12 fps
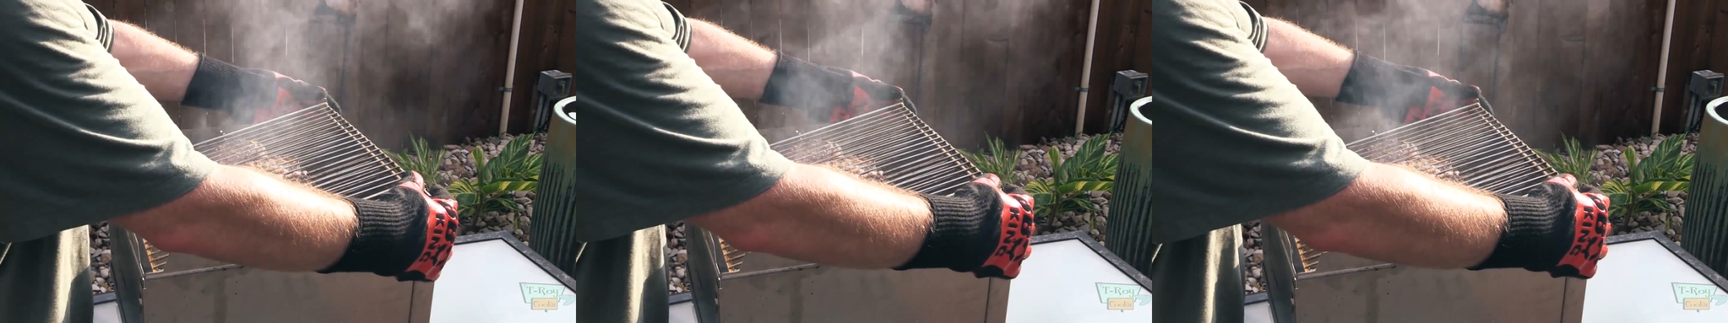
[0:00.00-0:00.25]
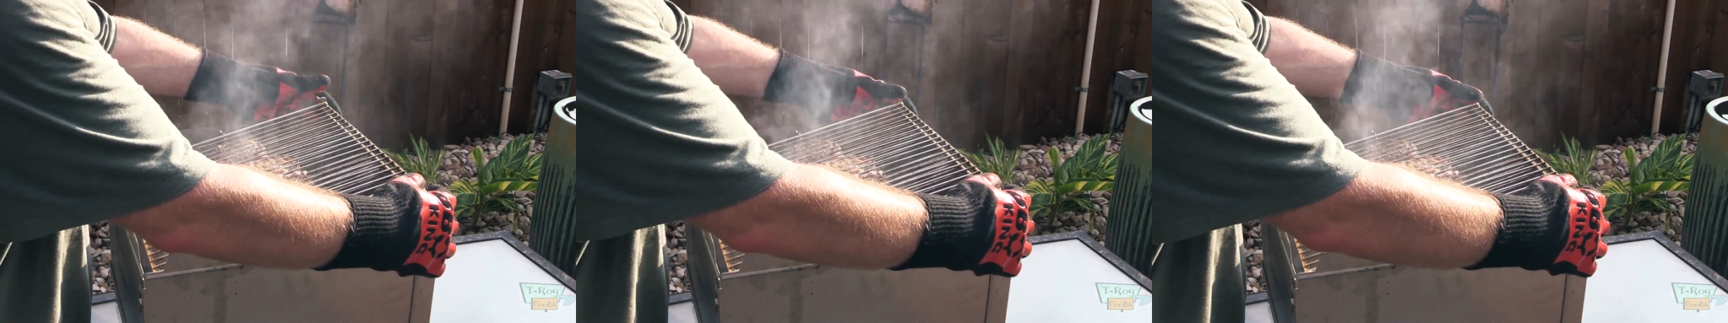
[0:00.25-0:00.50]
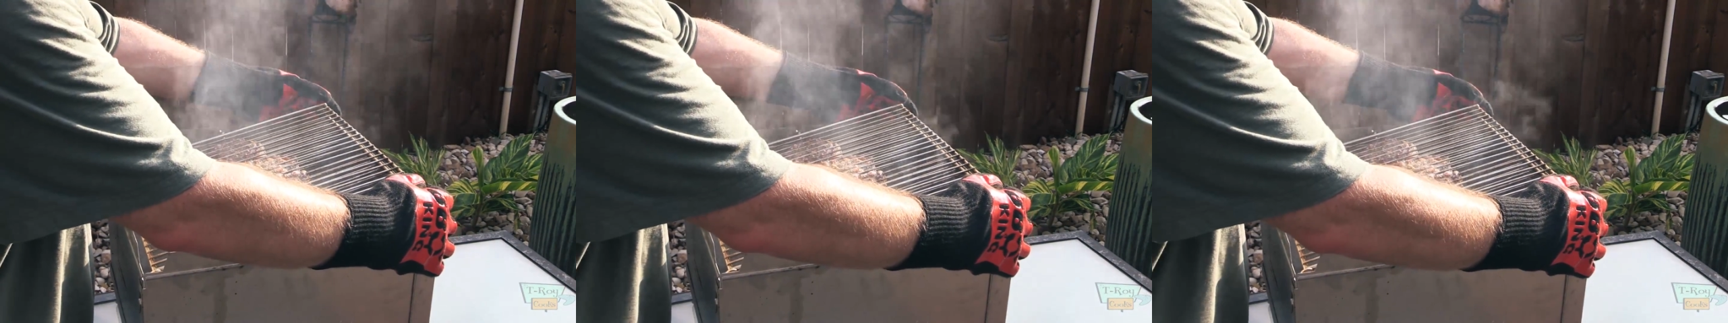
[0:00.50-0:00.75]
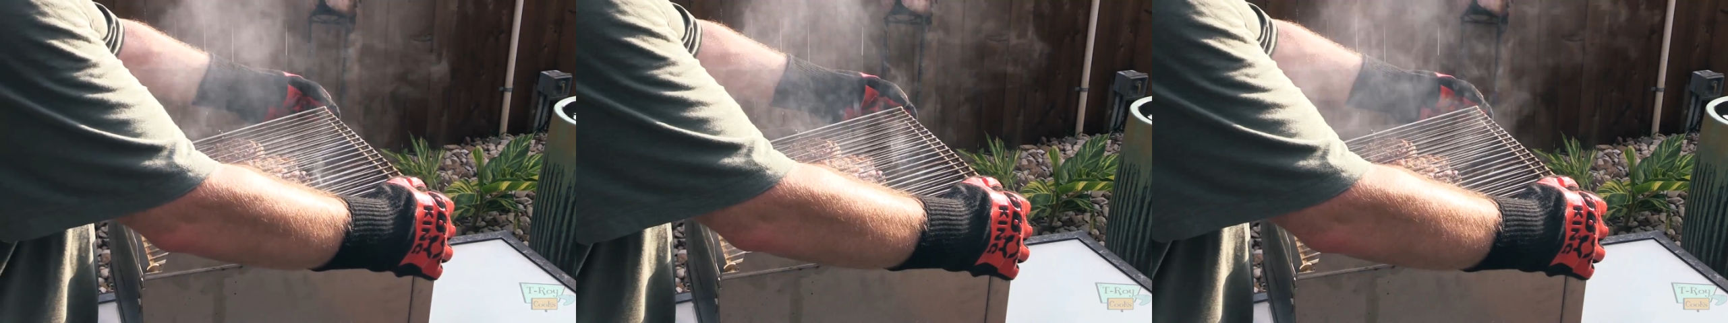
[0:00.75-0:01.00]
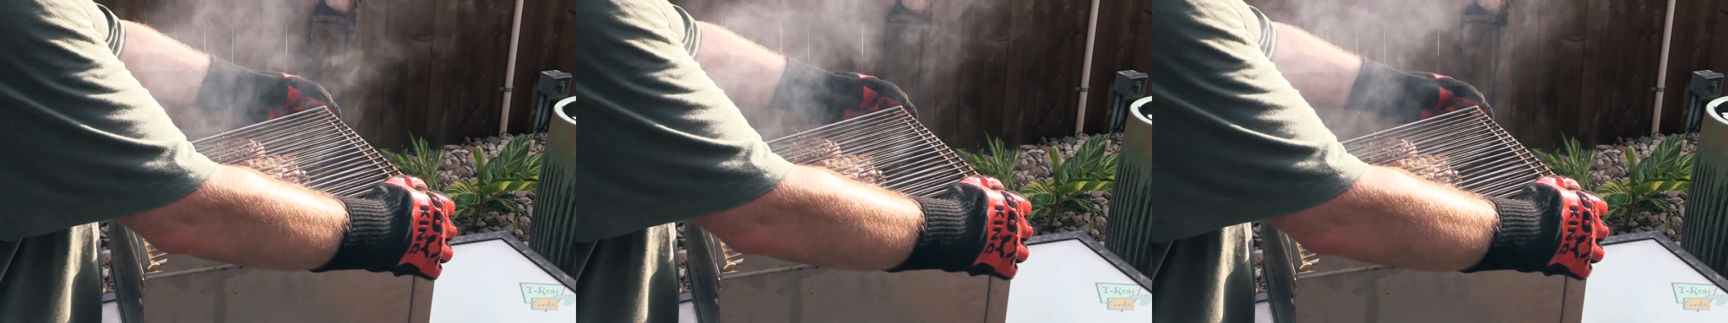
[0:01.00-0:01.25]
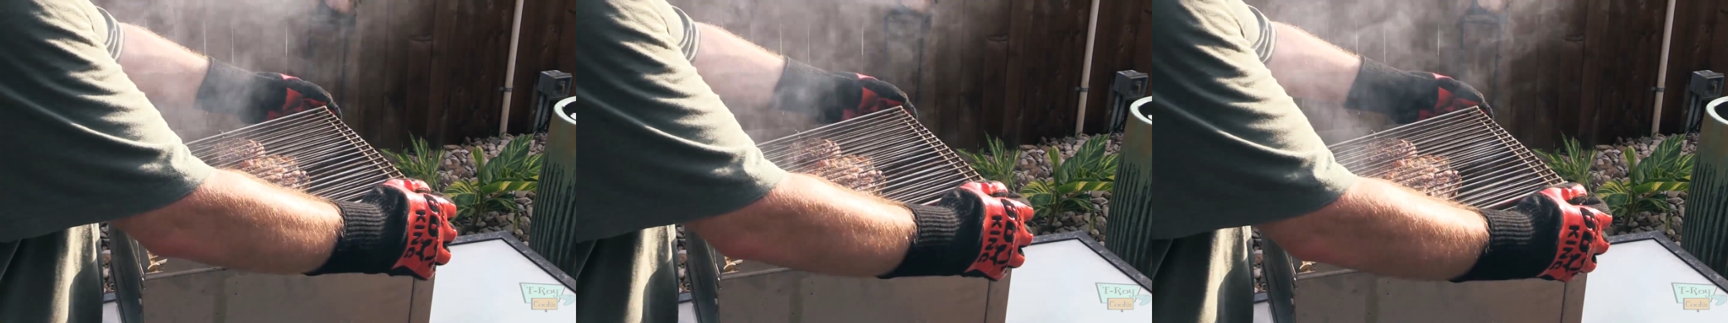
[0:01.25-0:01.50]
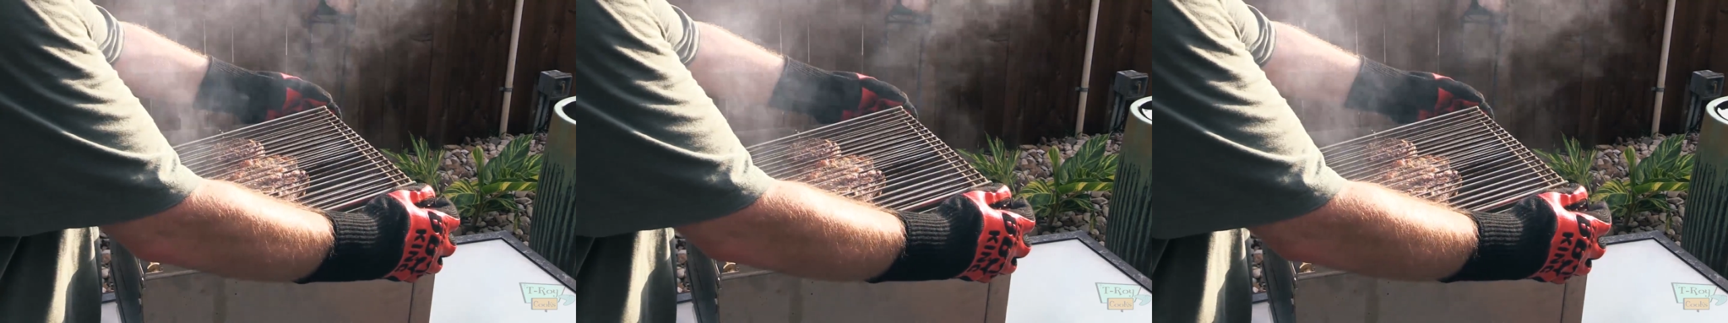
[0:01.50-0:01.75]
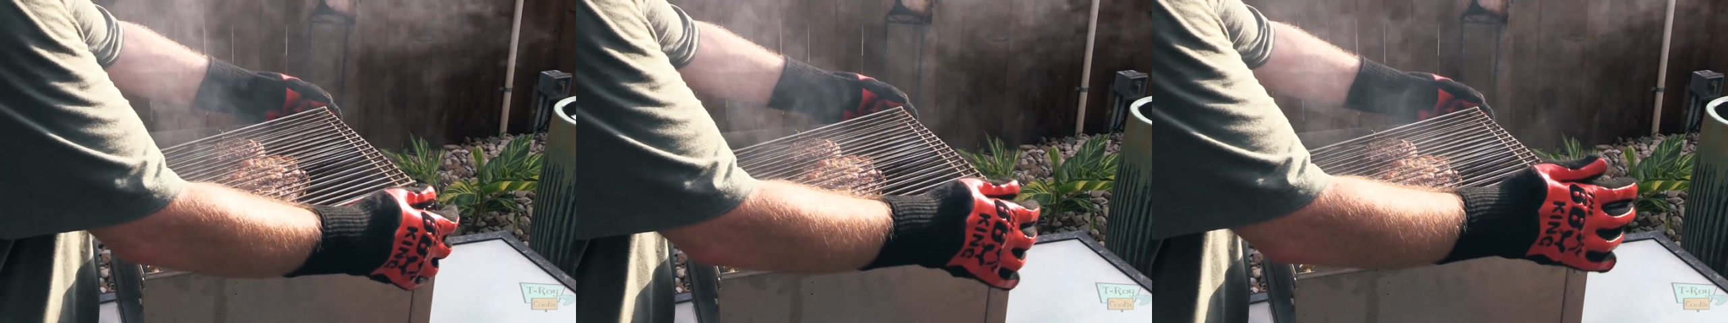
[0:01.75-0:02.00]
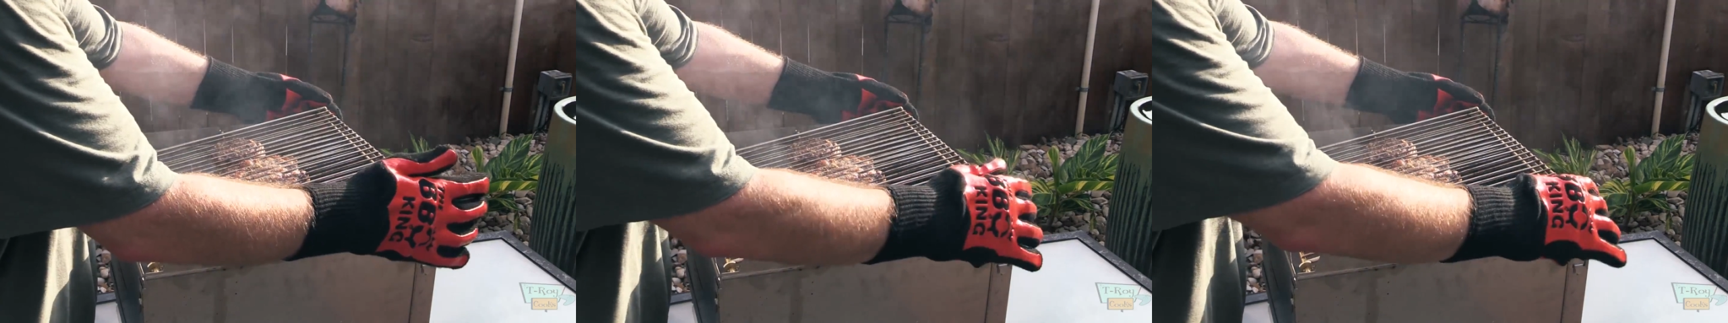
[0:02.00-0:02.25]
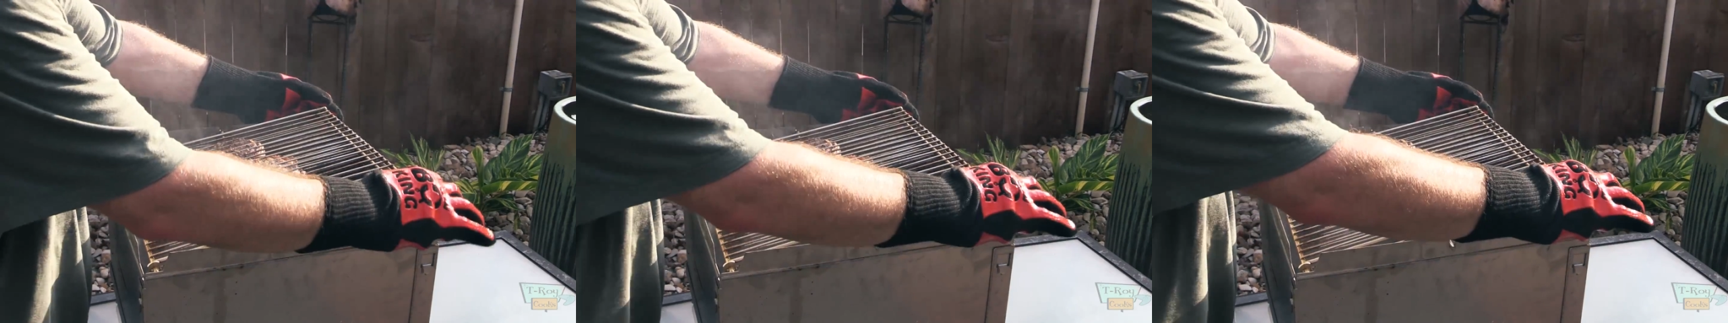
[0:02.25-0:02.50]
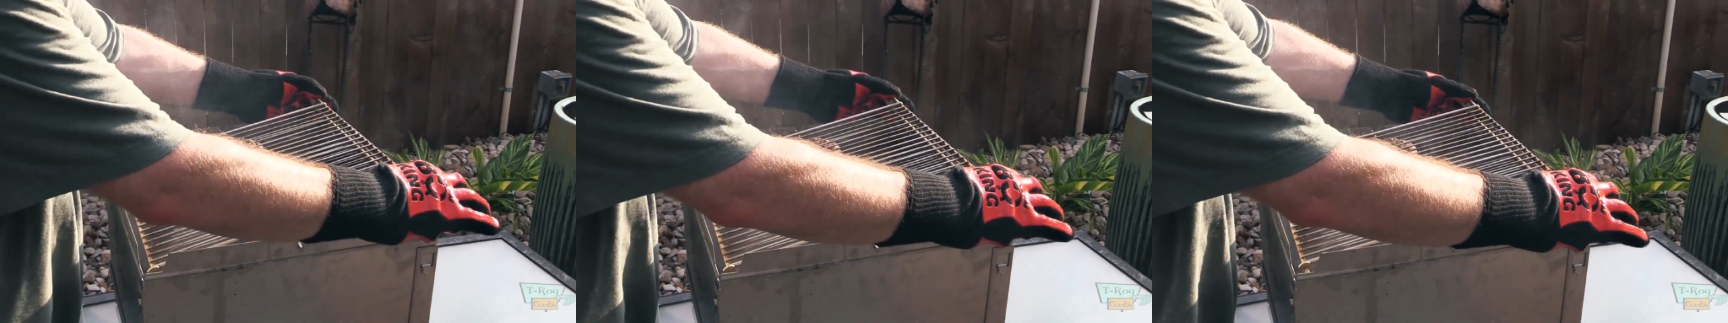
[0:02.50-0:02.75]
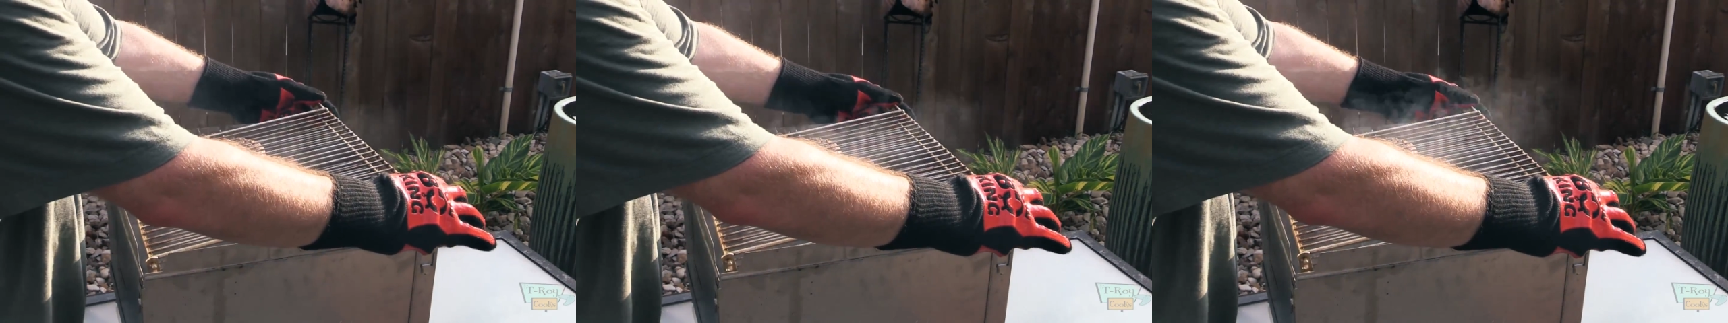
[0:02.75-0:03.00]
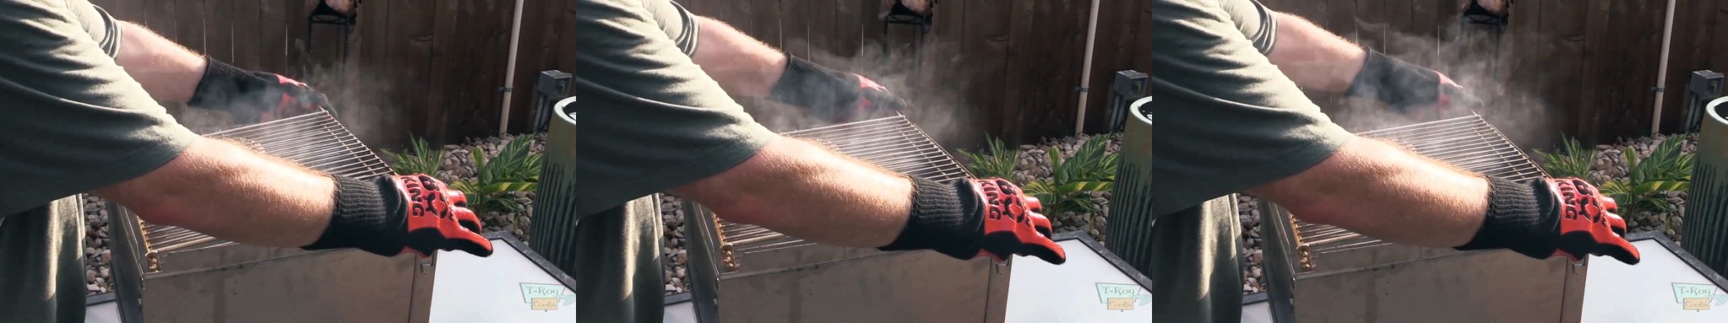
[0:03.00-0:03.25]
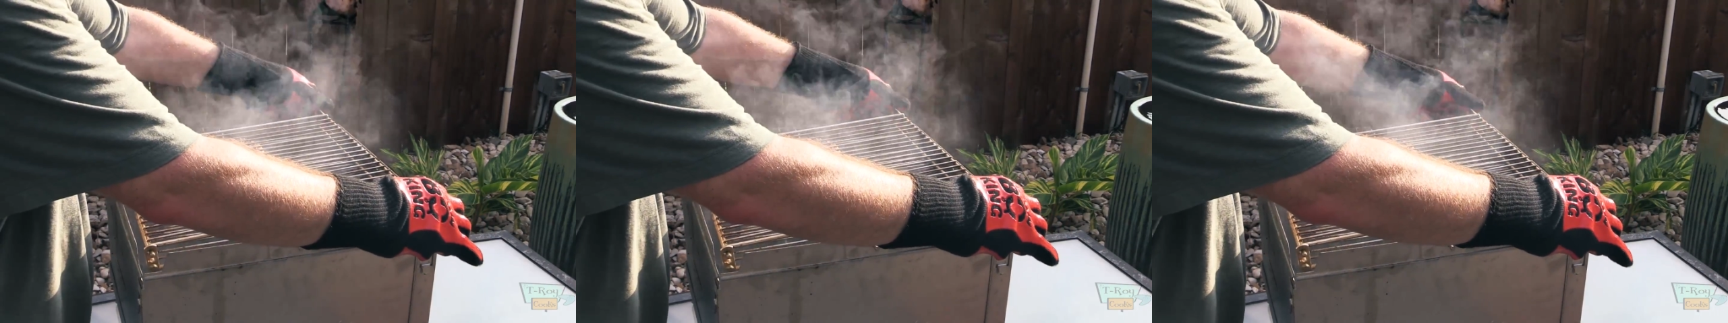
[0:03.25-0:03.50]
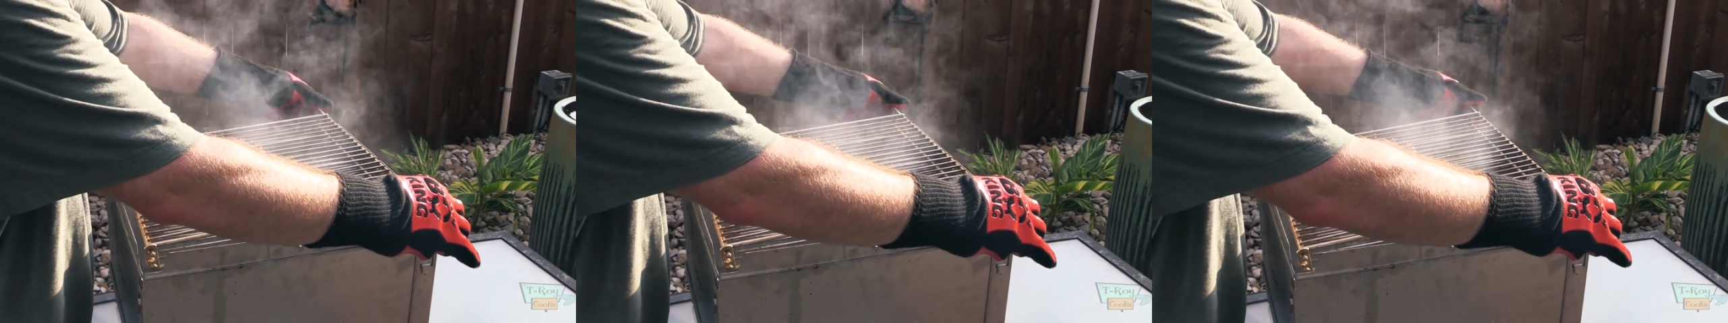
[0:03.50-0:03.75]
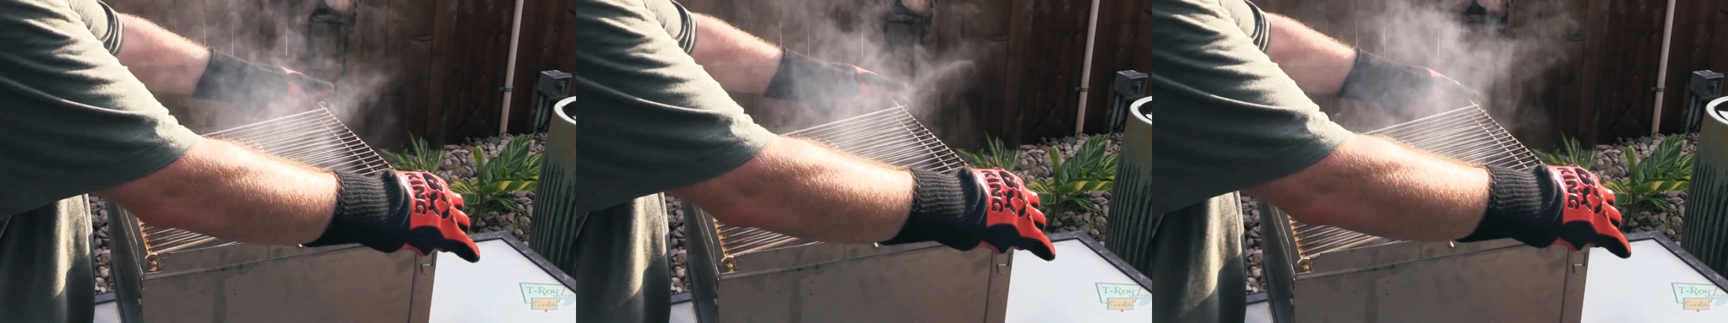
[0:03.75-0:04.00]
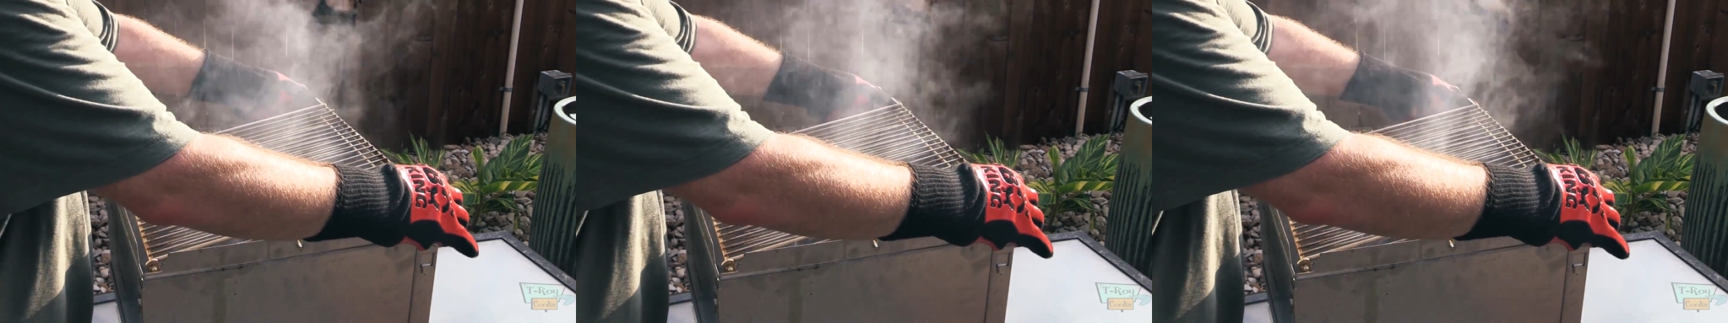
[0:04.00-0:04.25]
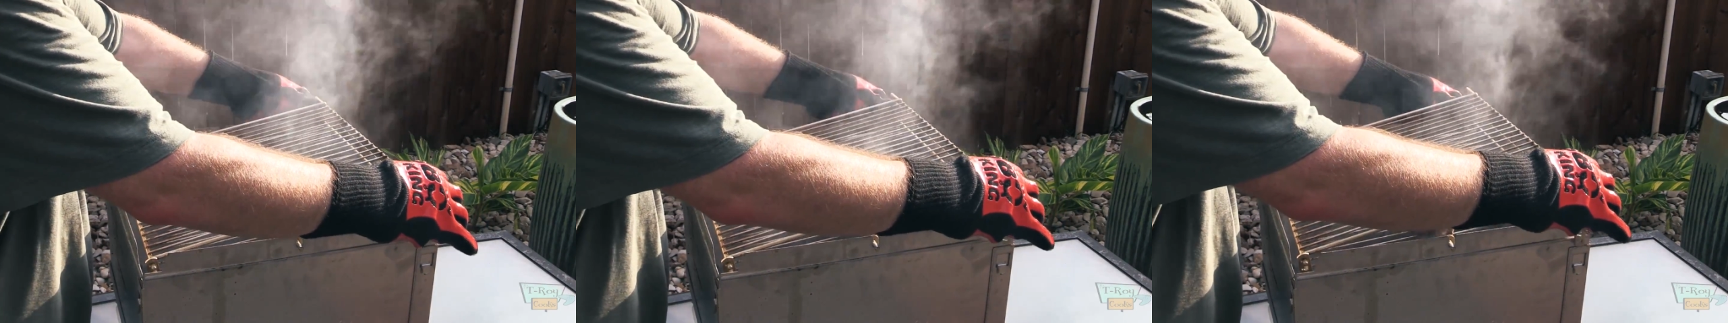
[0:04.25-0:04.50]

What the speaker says: [unreadable: no face in view]